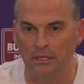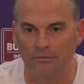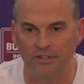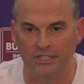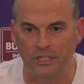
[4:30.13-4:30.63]

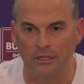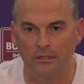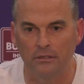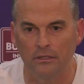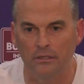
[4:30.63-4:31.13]
efficient
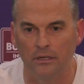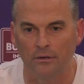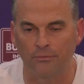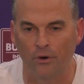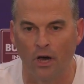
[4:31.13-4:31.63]

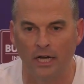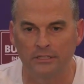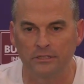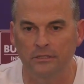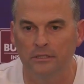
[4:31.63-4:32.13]
for
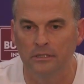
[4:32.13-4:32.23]
us,